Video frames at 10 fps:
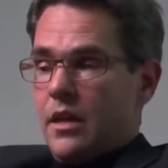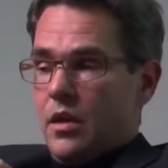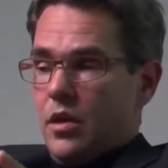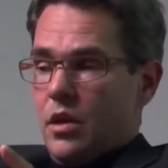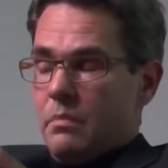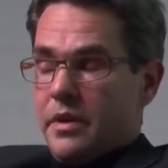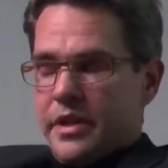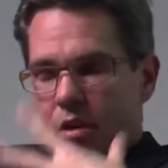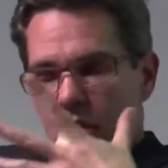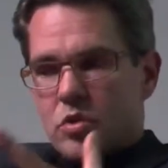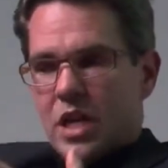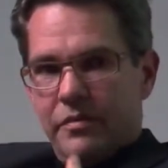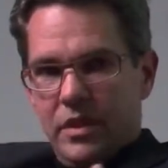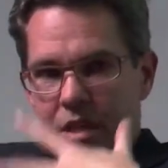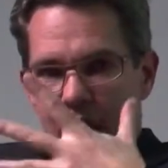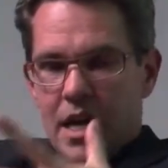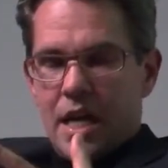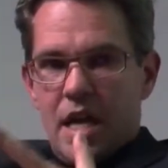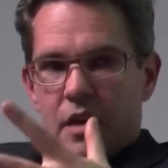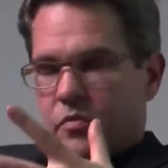Uh, but they also have this
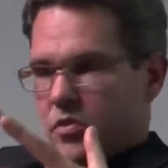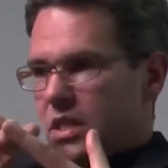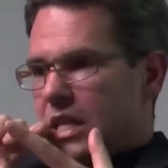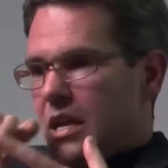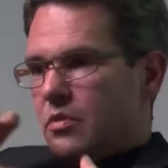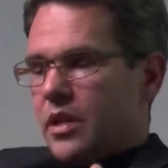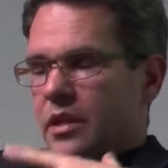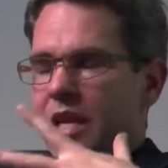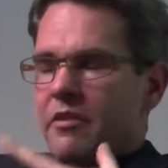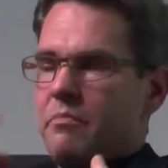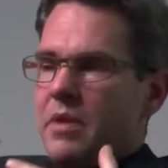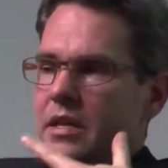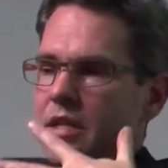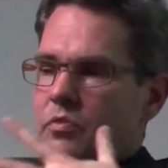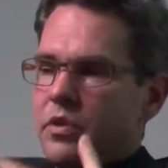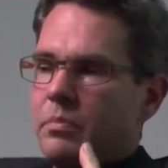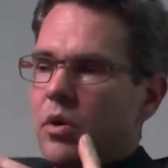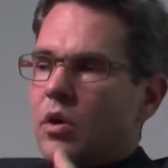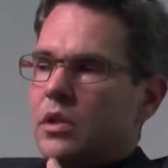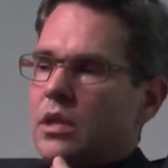archive for sound, and they have made this
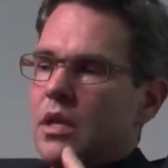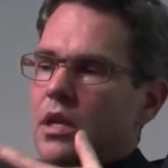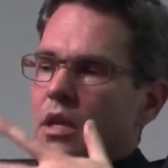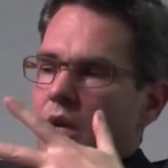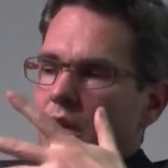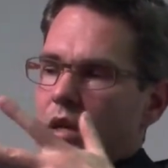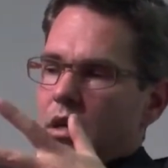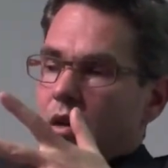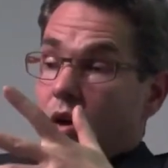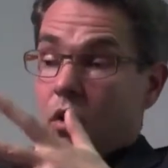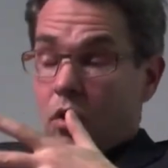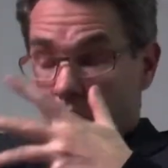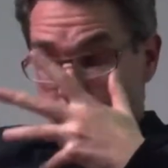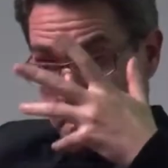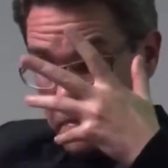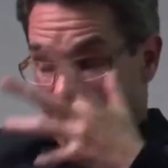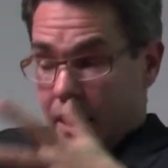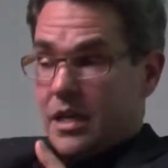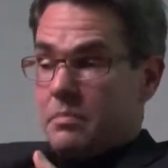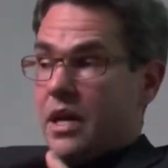report uh,
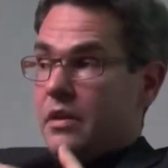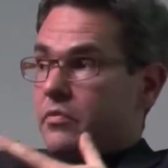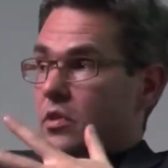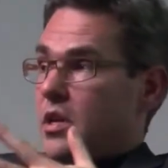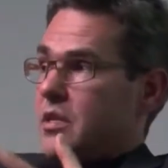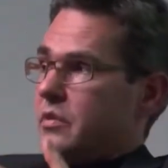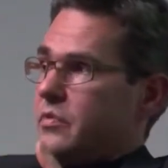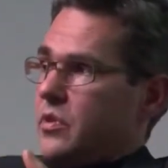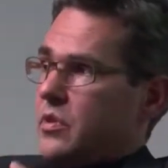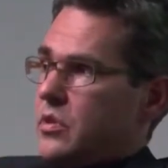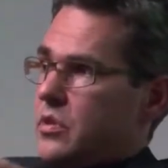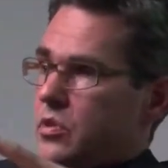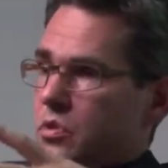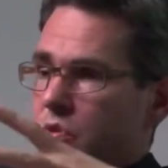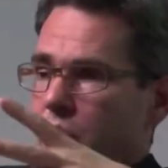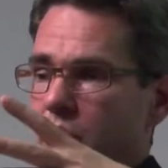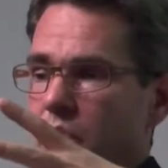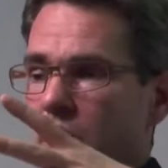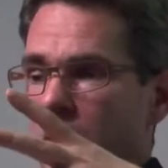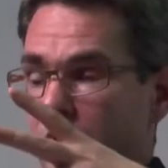partly by philosophers to,
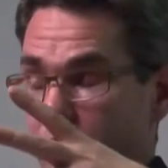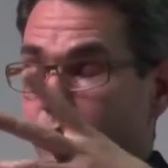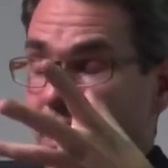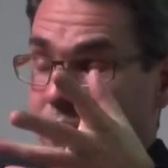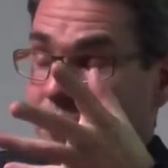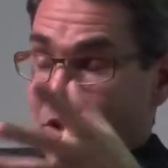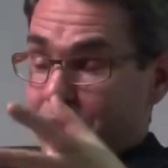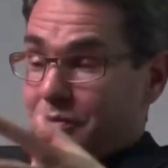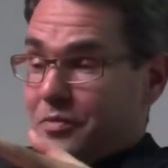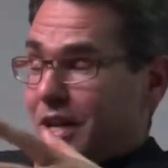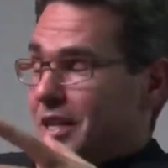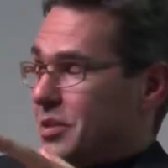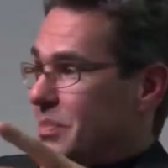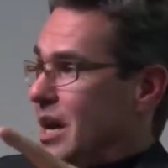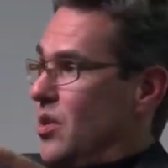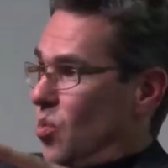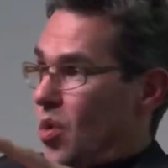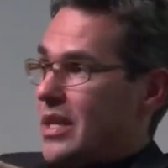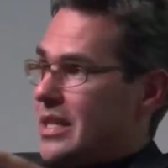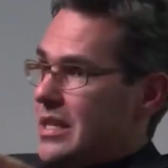well, philosophize about
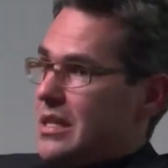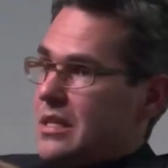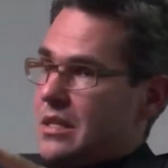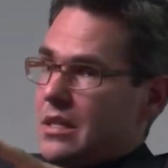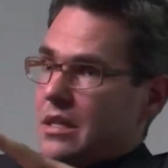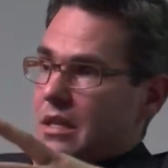what is